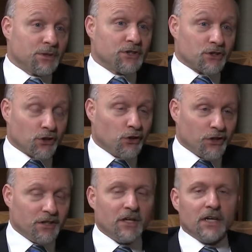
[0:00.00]
which is
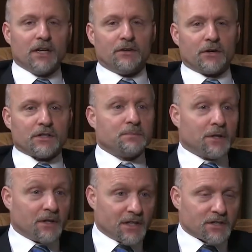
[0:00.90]
good. They're
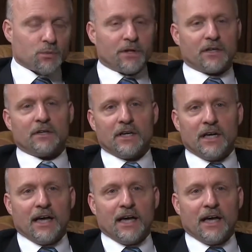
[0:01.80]
experienced with it.